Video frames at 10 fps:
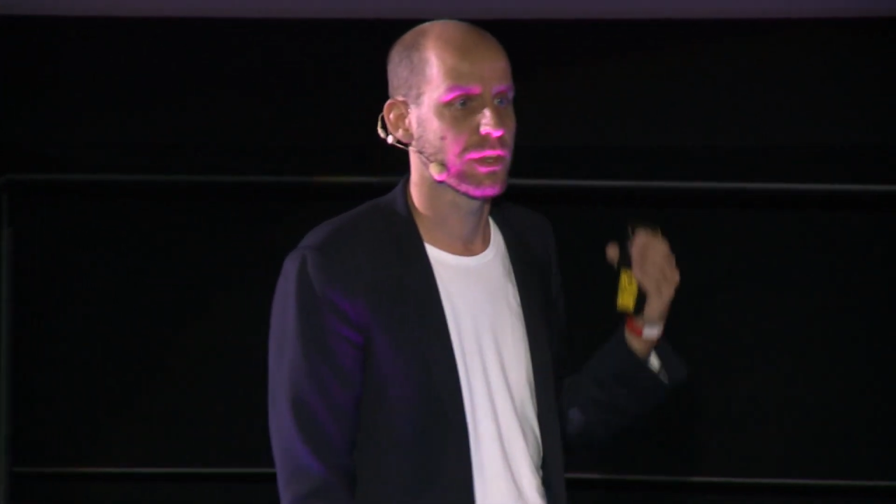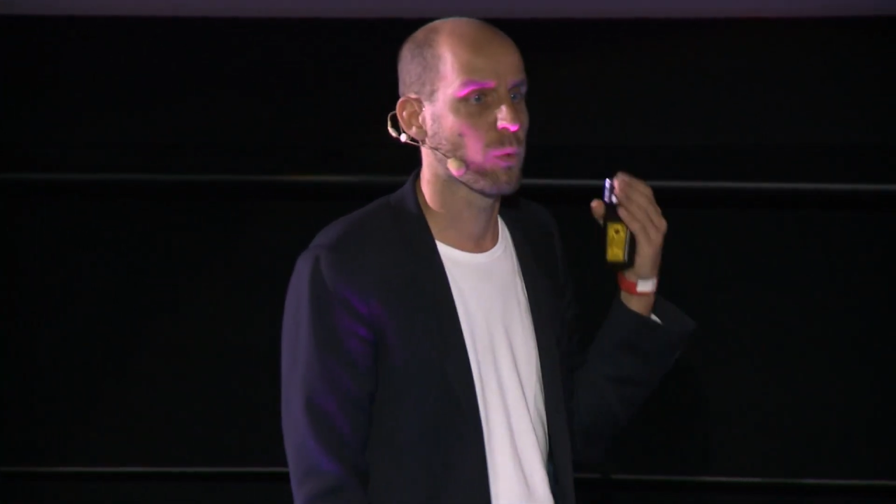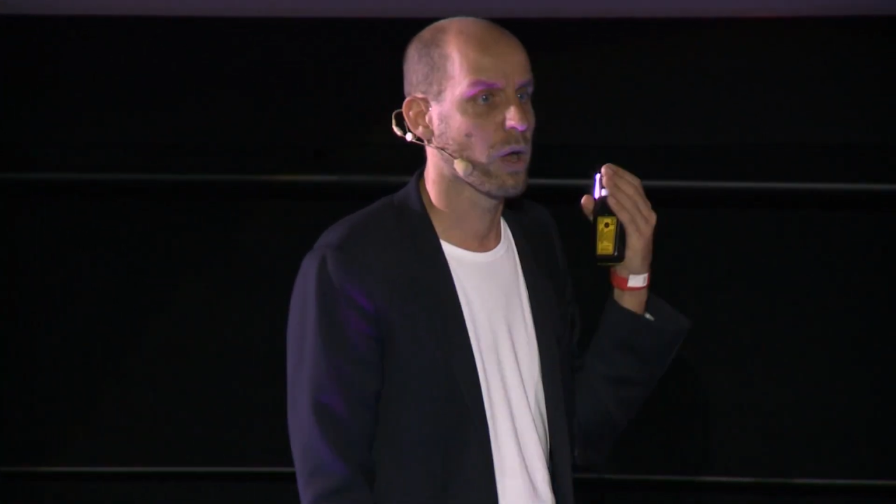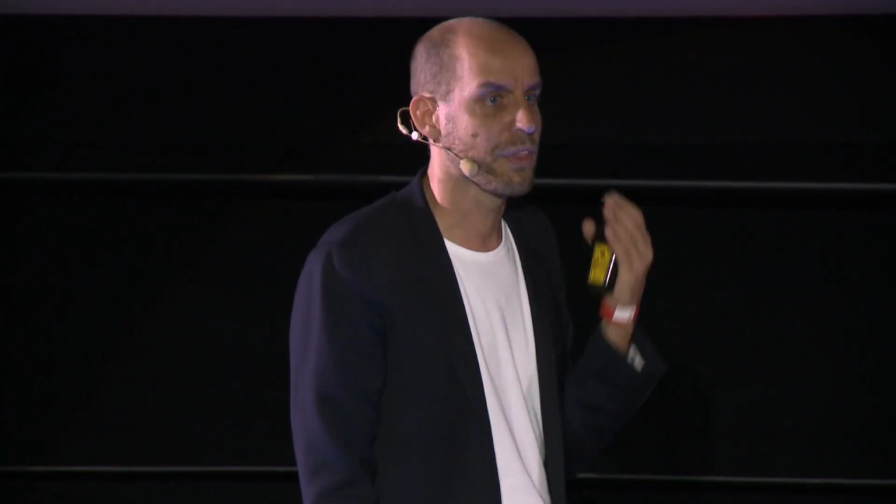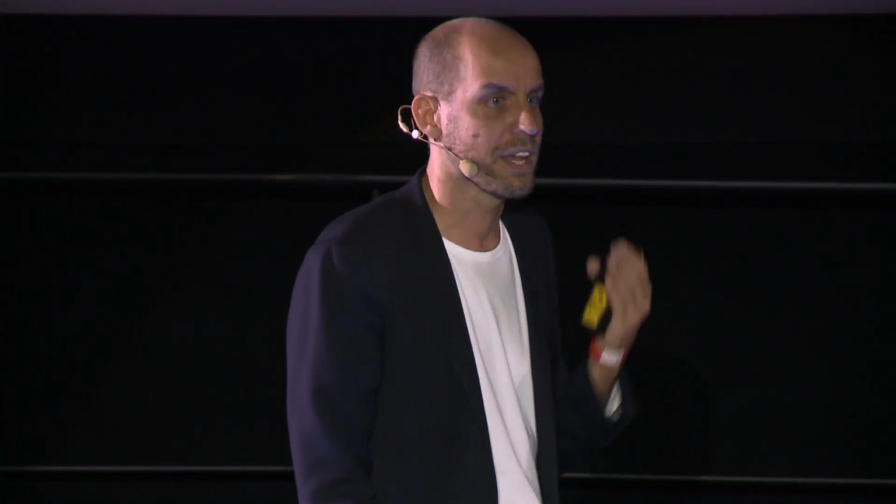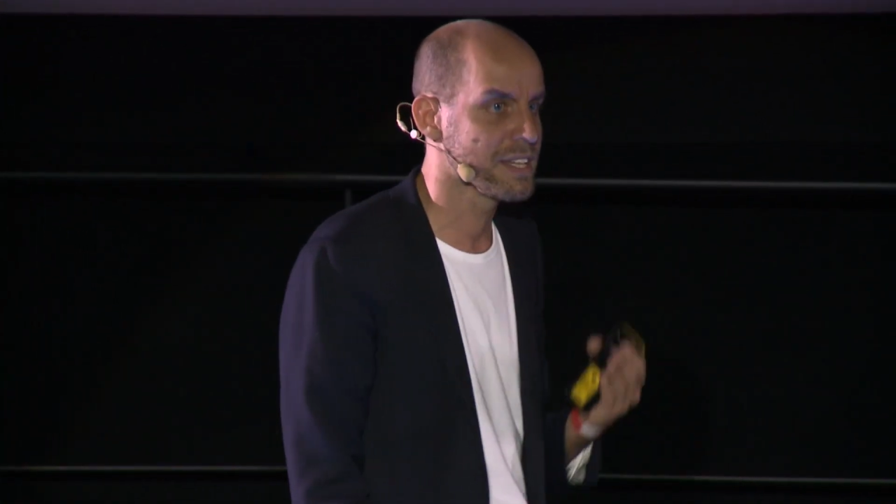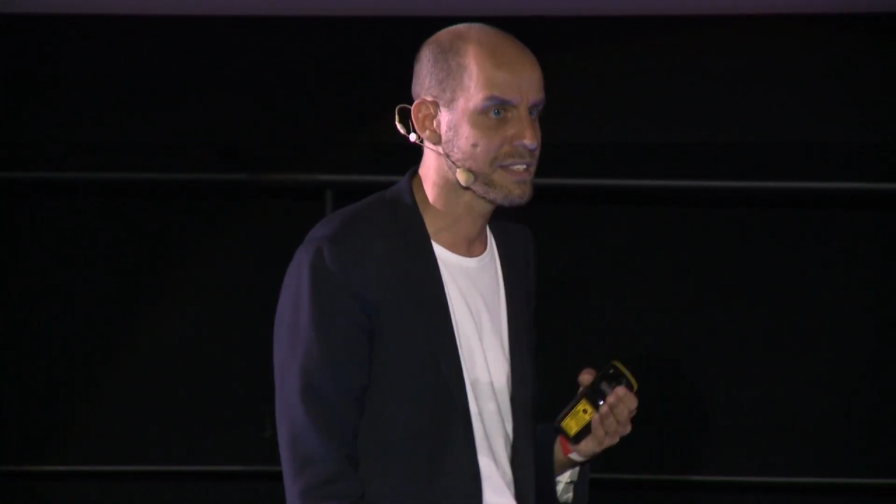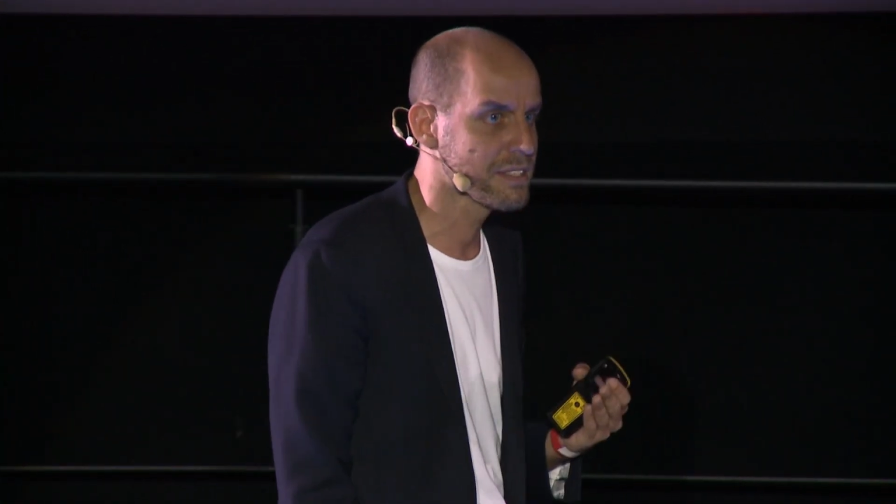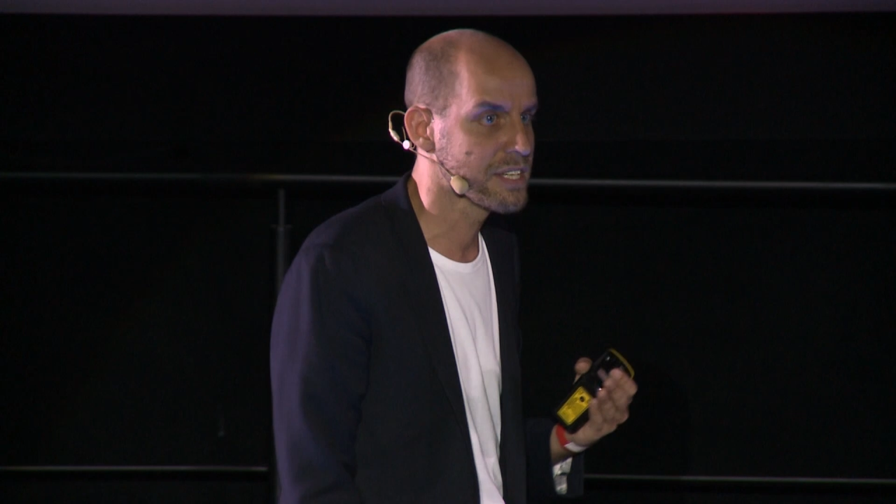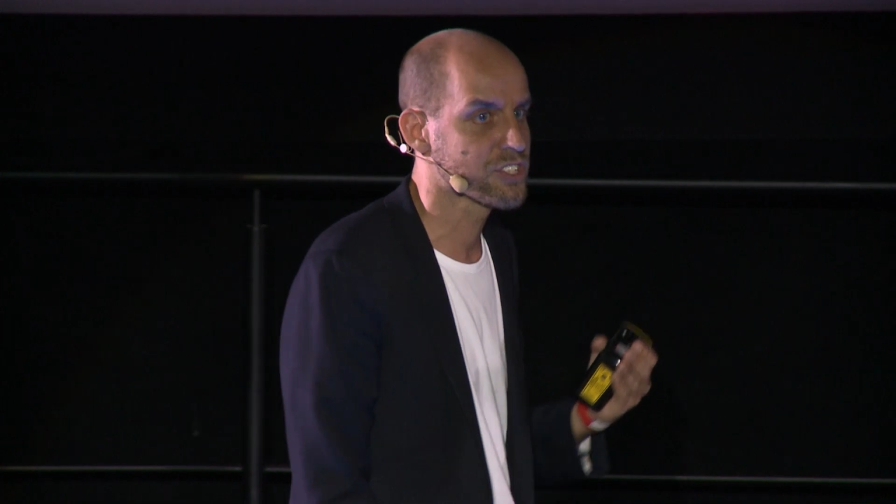the one that
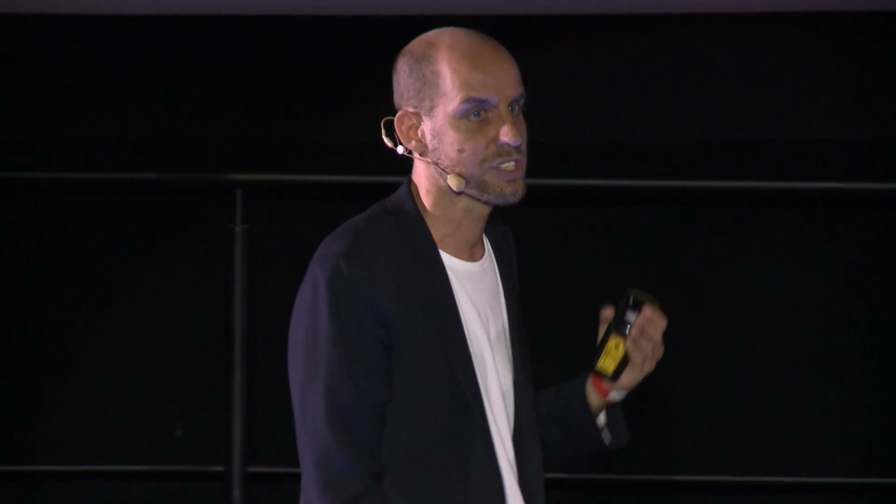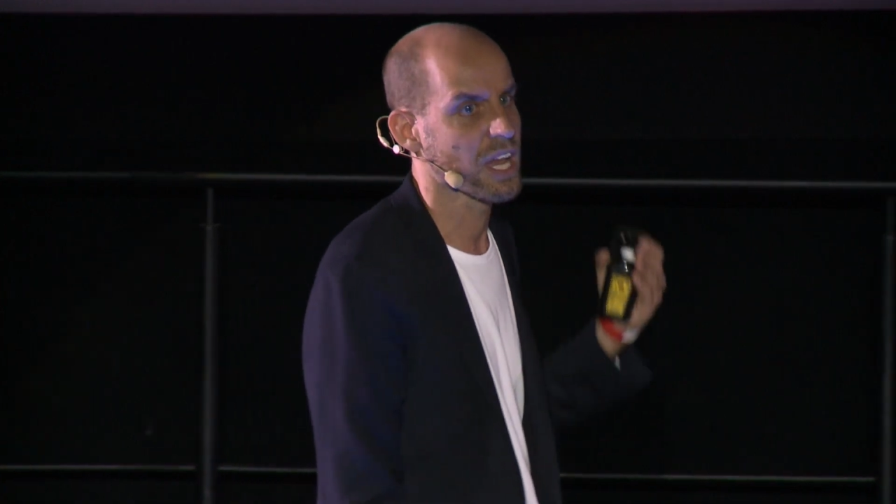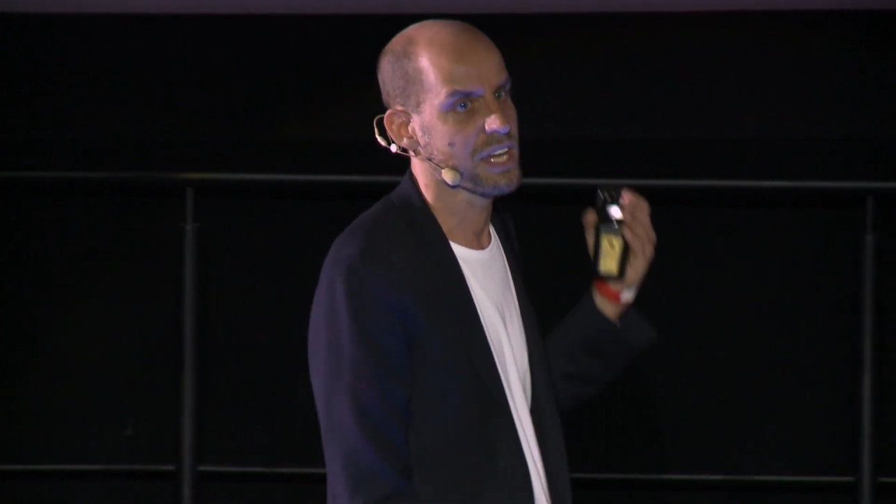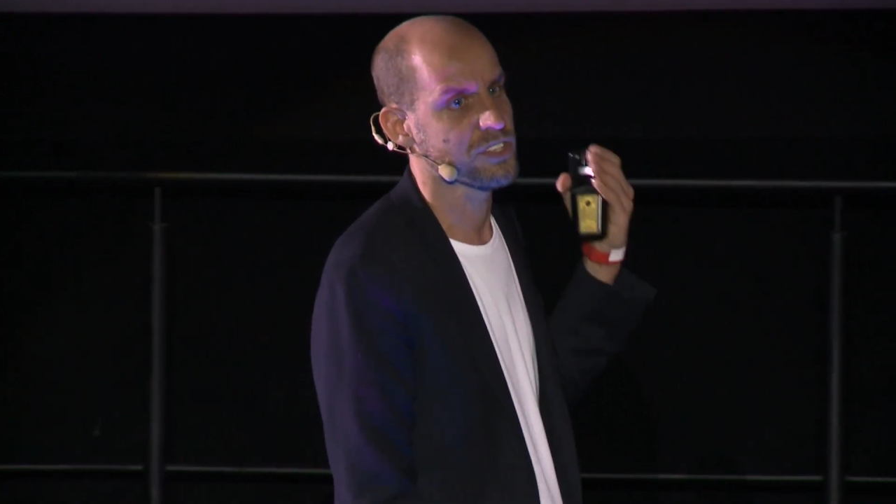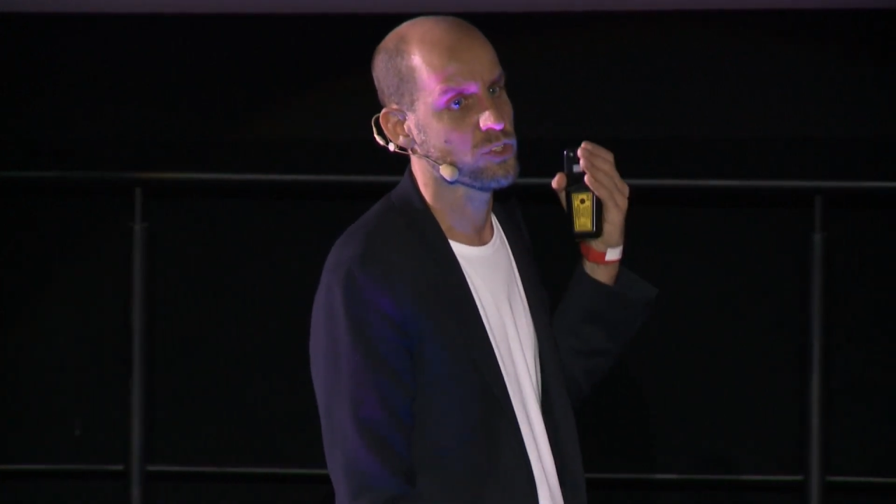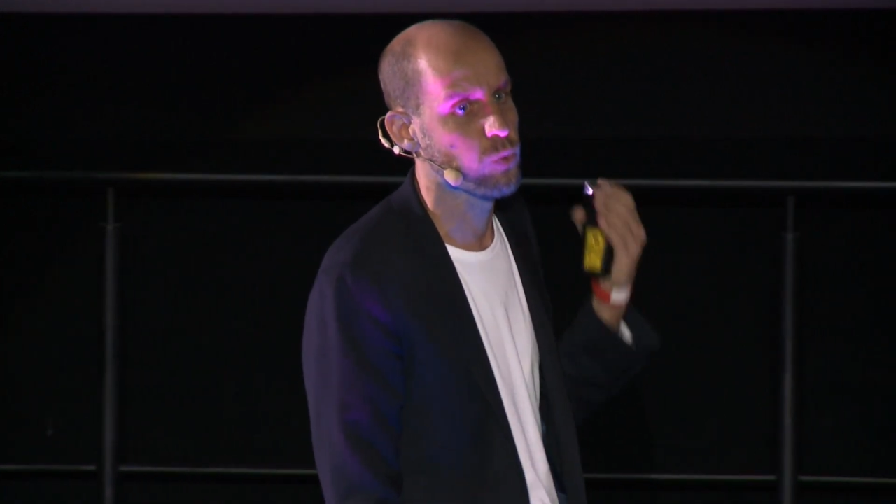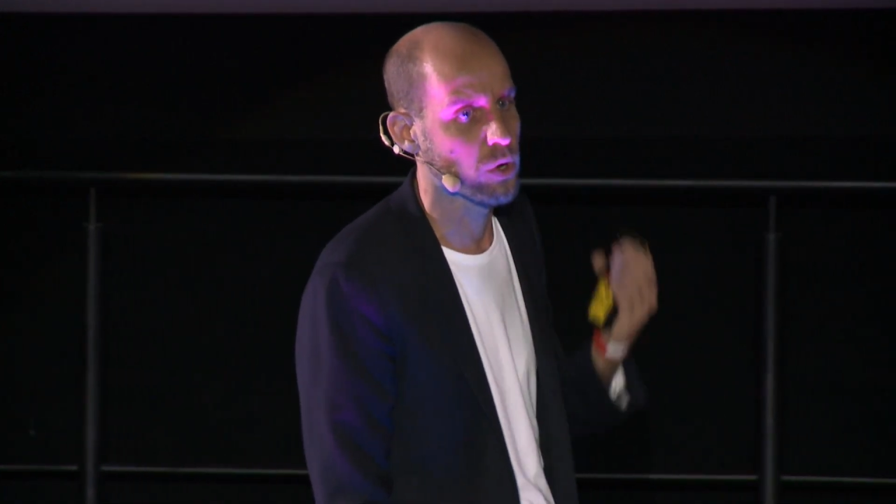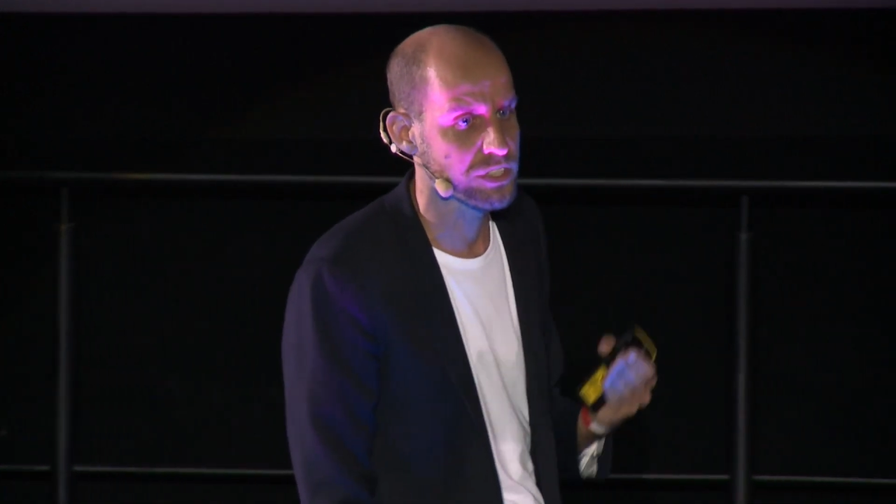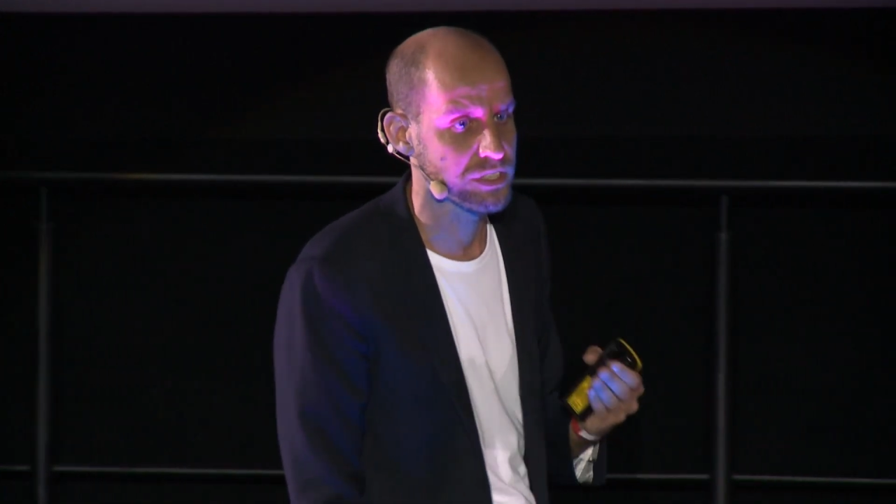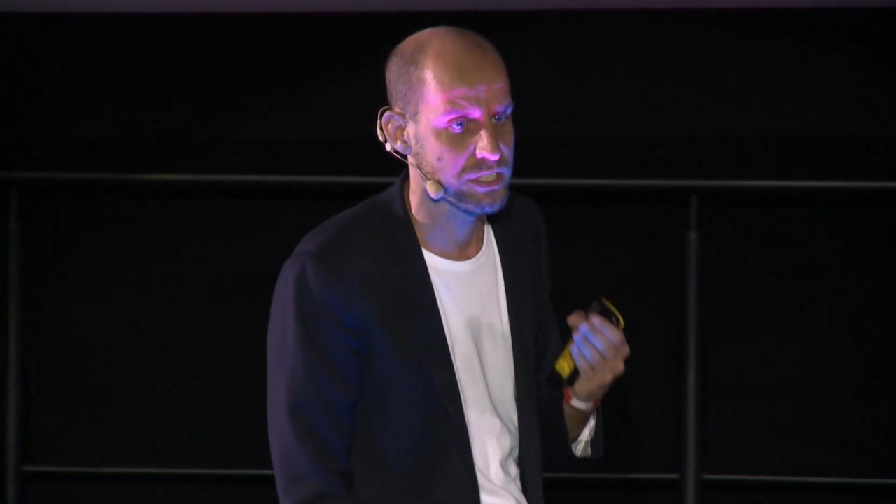isn't digitized and
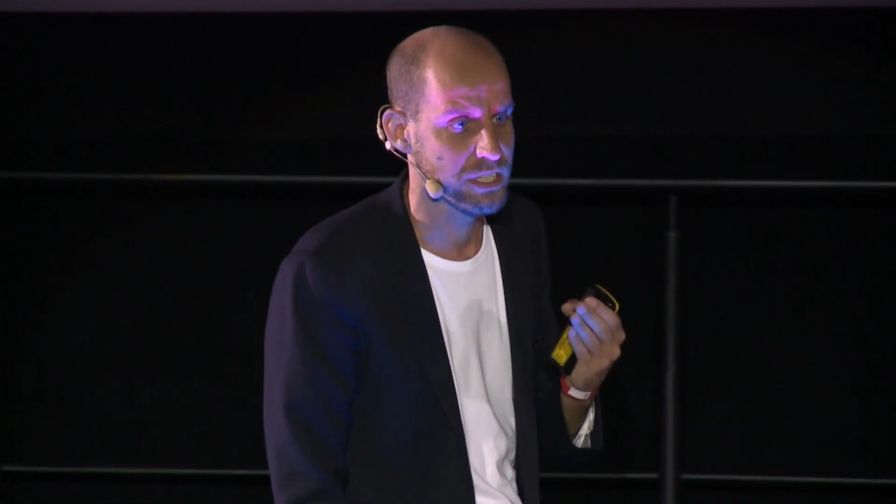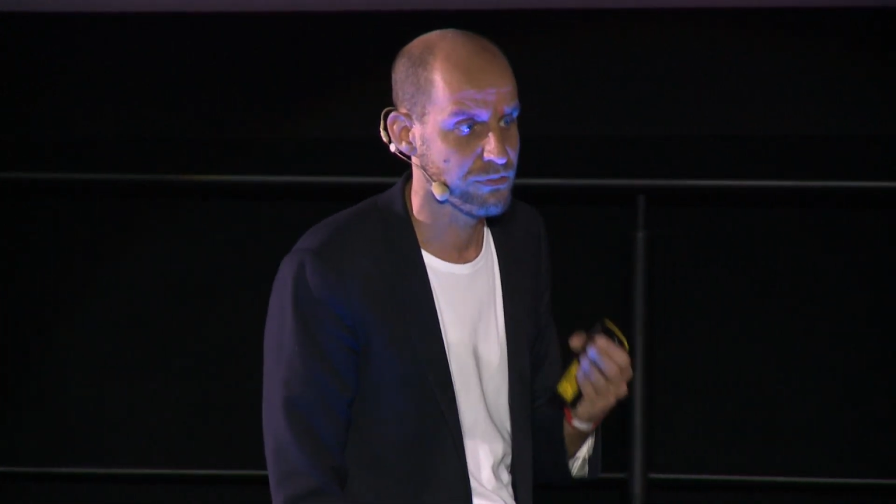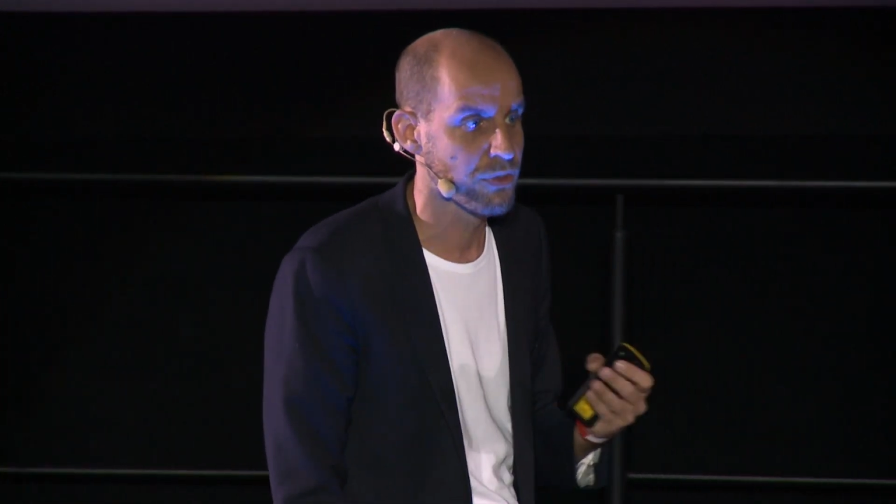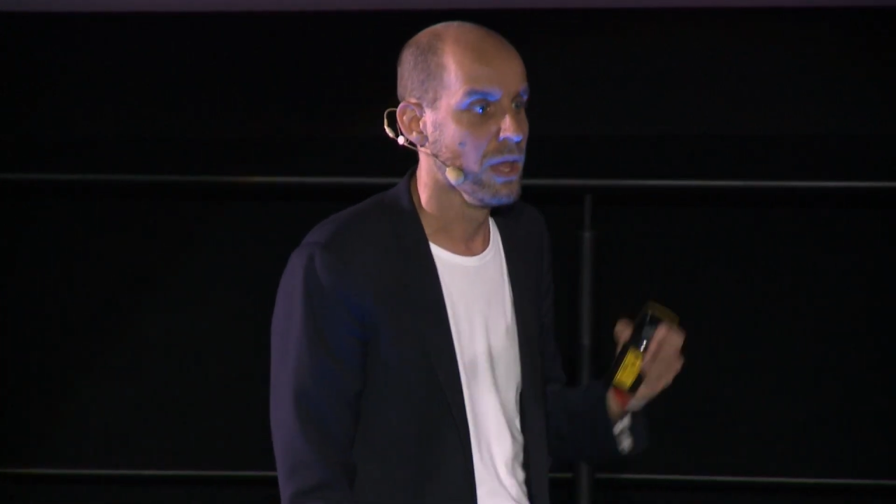quantitative,